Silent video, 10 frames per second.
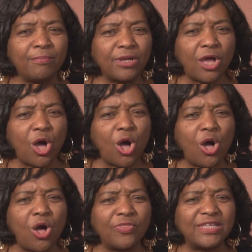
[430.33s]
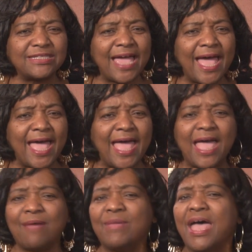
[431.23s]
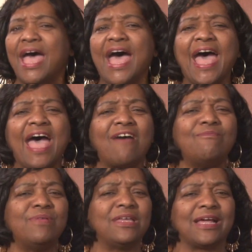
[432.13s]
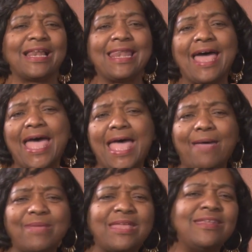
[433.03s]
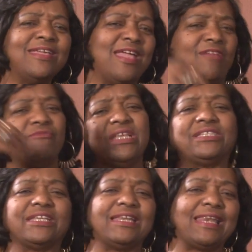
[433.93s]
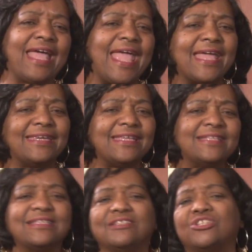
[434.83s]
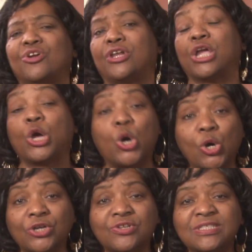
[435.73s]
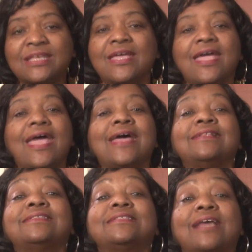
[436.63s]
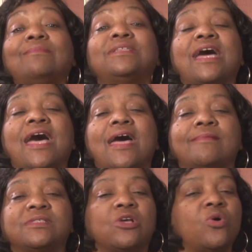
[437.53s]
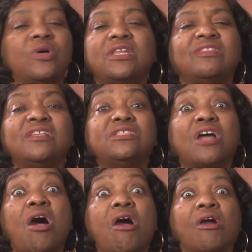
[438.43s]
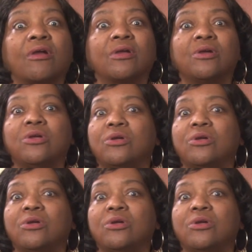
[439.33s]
But all the time I've been a-climbing and reaching landings and turning corners and sometimes going in the dark